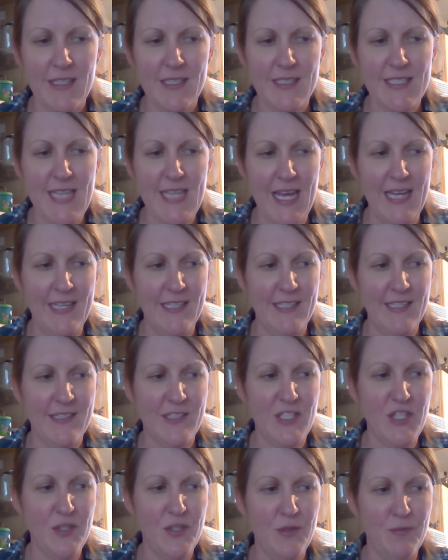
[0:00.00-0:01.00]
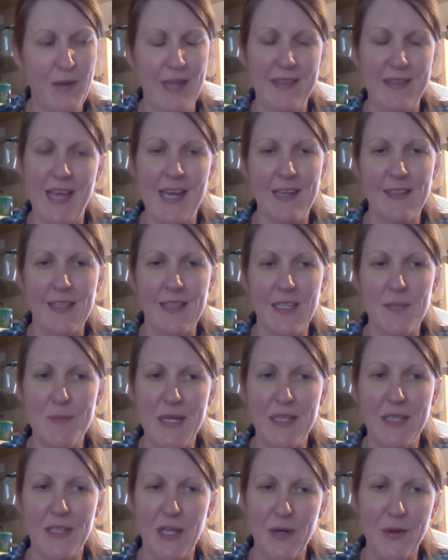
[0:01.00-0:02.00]
tend to run that a little
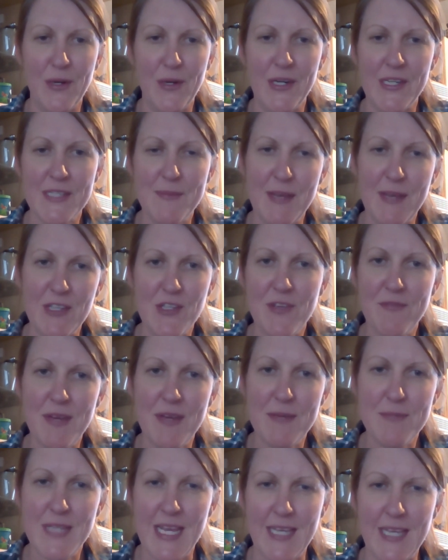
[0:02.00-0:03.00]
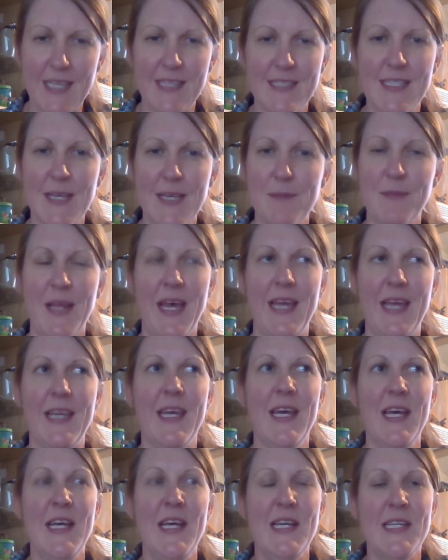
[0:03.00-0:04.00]
bit lower, especially if I'm taking some like
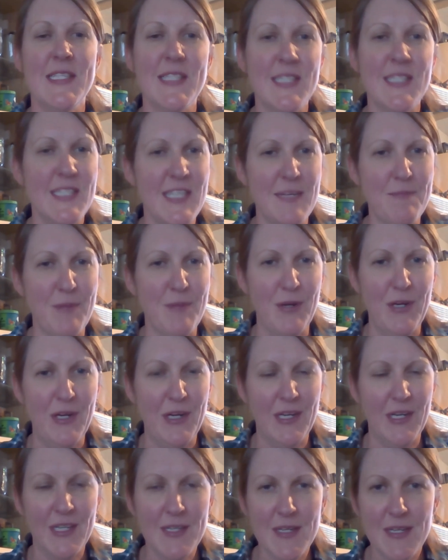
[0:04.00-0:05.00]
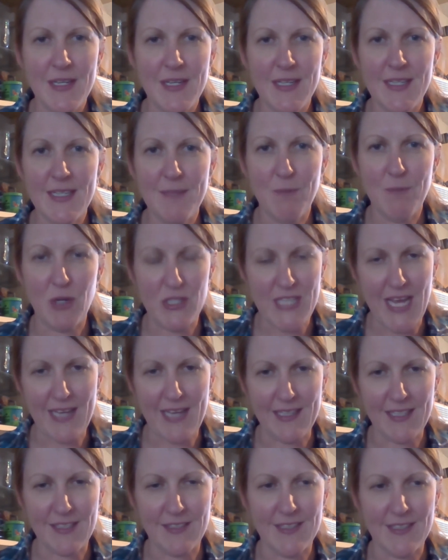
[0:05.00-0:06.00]
steeper, more
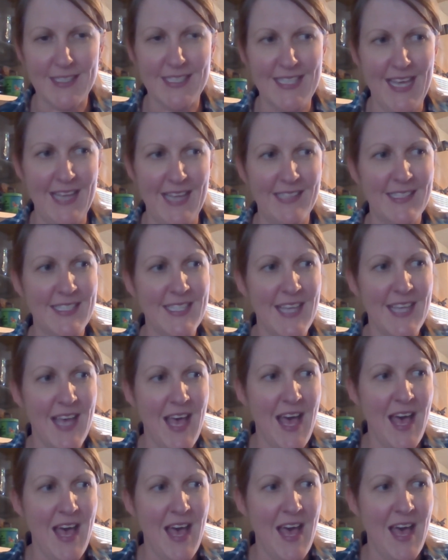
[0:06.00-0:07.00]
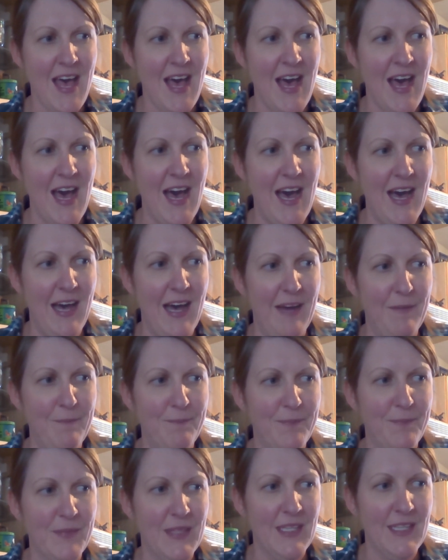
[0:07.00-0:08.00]
technical descents.
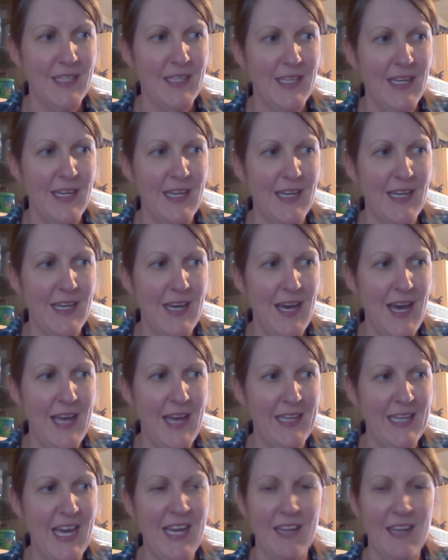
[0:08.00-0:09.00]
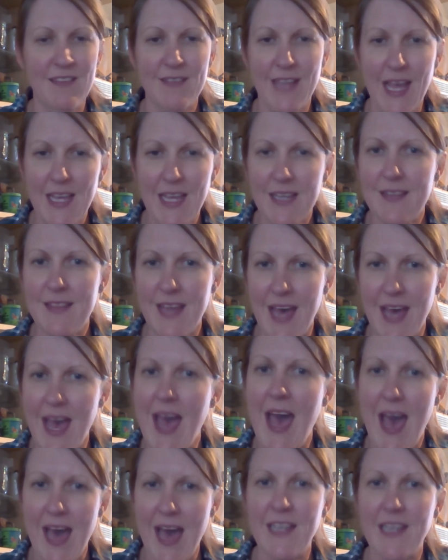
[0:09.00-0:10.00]
I kind of like the
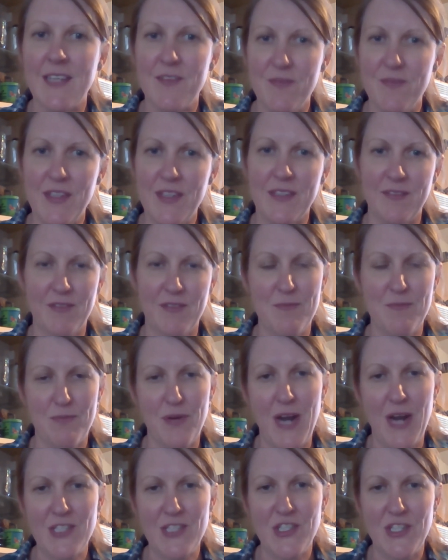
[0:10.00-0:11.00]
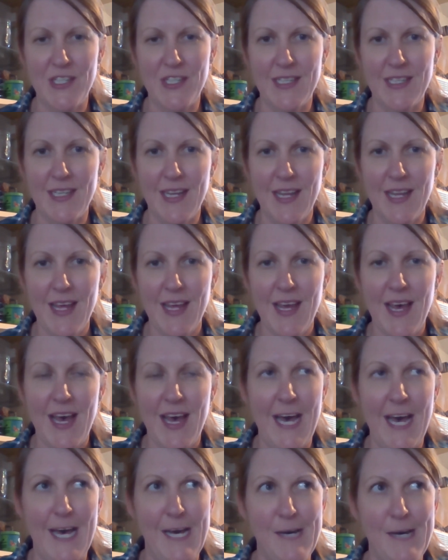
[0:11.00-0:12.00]
added feel of compression.
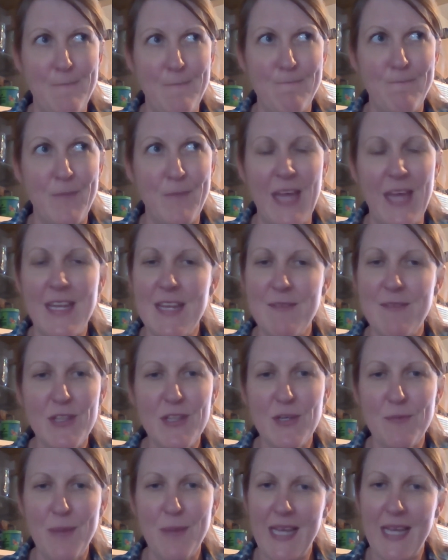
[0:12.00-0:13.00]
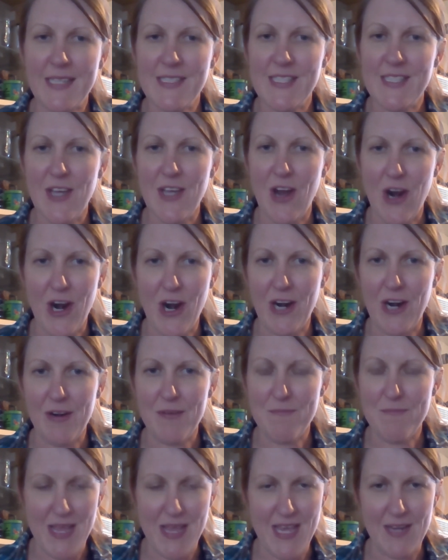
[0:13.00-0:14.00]
And even though bikes
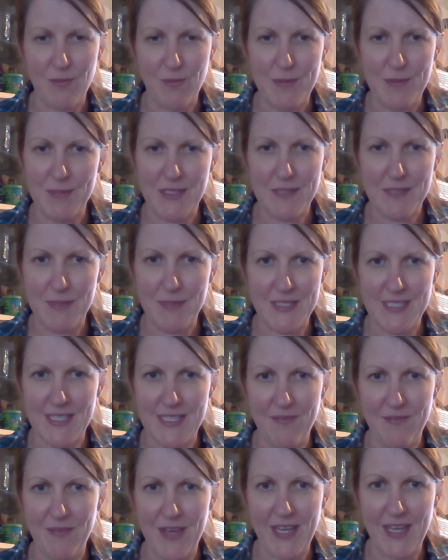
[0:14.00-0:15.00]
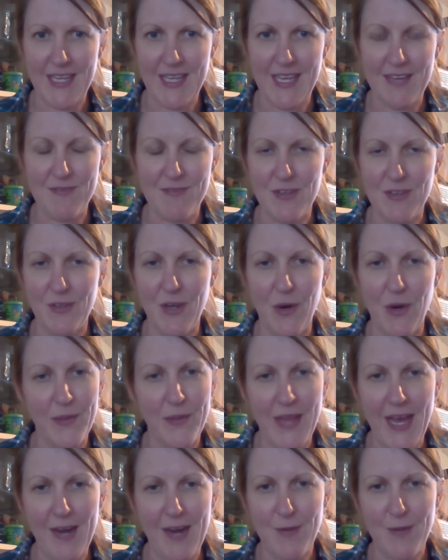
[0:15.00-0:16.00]
are made women specific, if you go
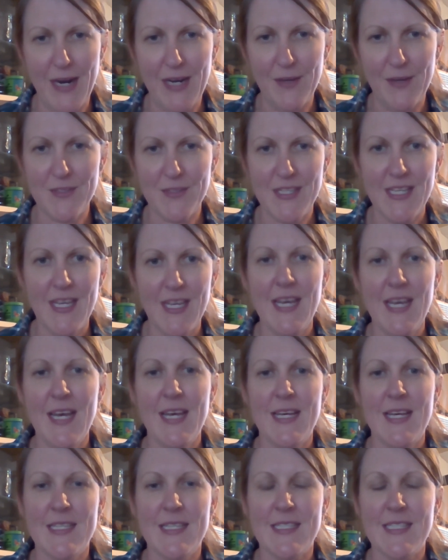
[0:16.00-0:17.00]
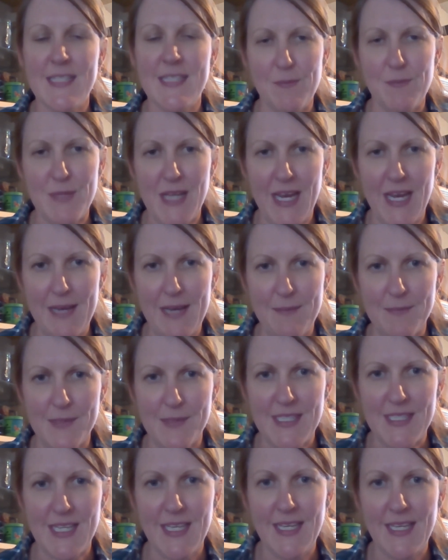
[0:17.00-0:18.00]
that route,
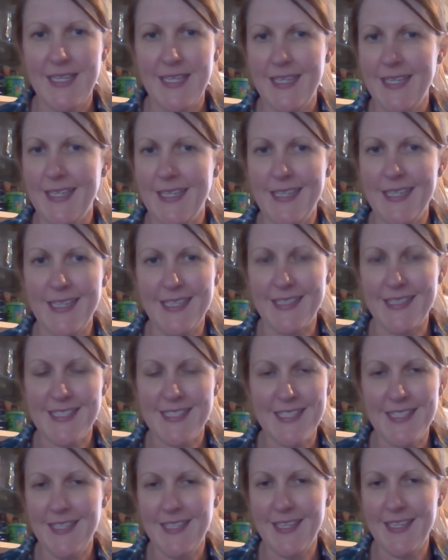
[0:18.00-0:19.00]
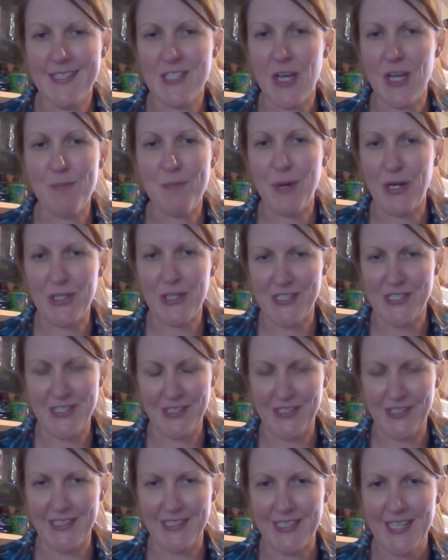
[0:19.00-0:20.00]
sometimes it's all
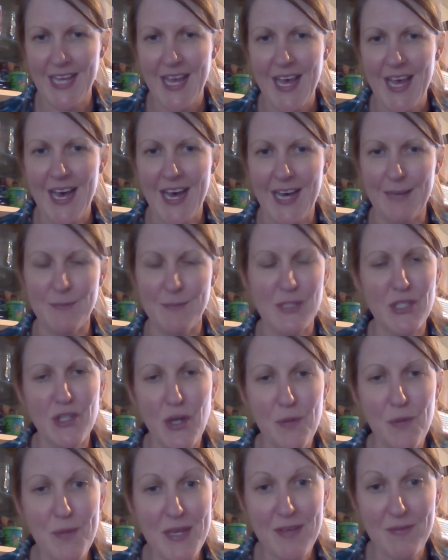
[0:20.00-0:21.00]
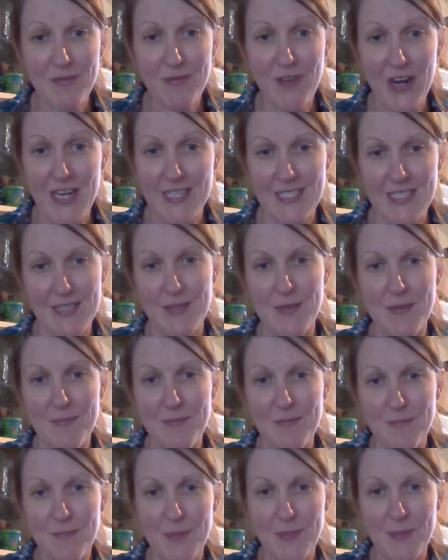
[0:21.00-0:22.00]
personal. So don't be afraid to
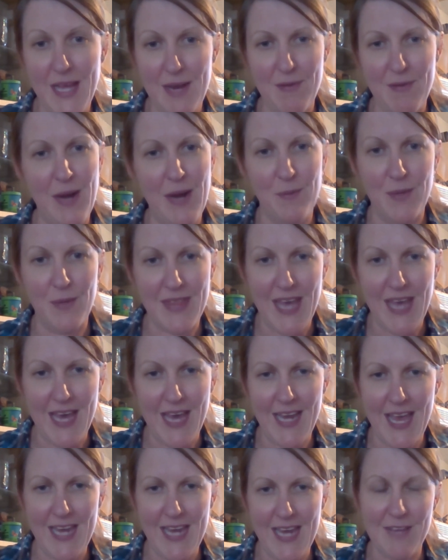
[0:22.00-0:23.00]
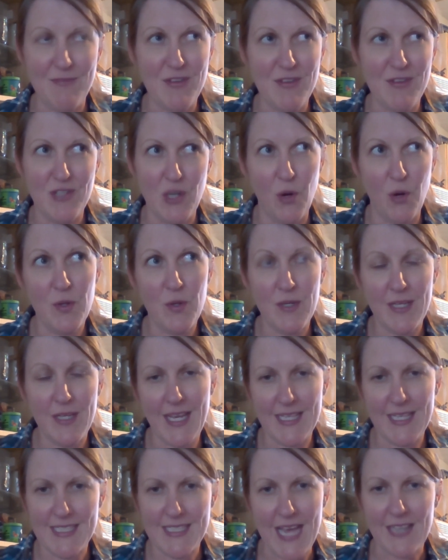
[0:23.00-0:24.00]
play around with that. And if you don't
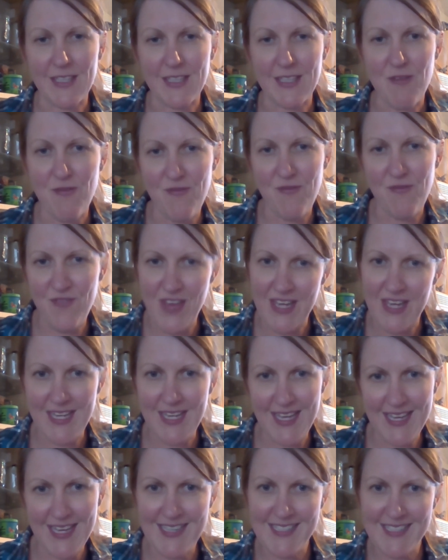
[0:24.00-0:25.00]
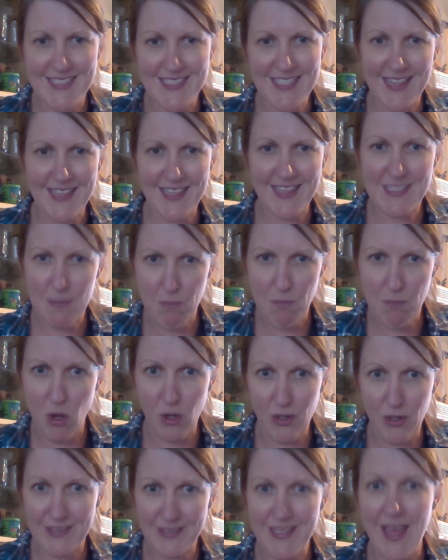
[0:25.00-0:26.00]
exactly fit into this
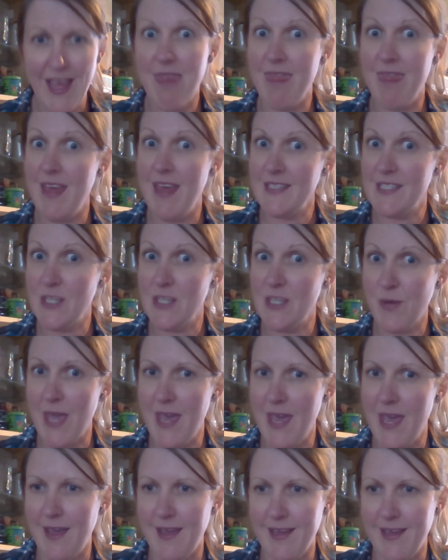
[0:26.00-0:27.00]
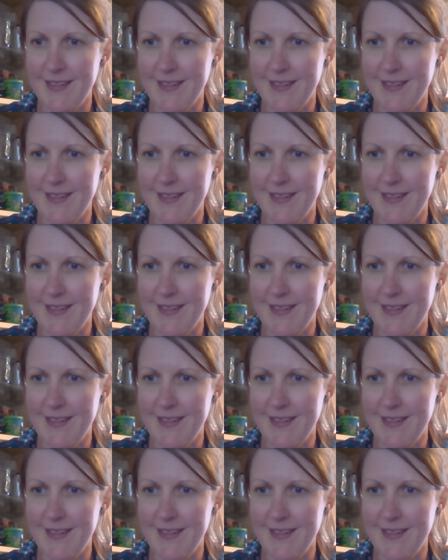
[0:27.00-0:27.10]
mold, that's okay.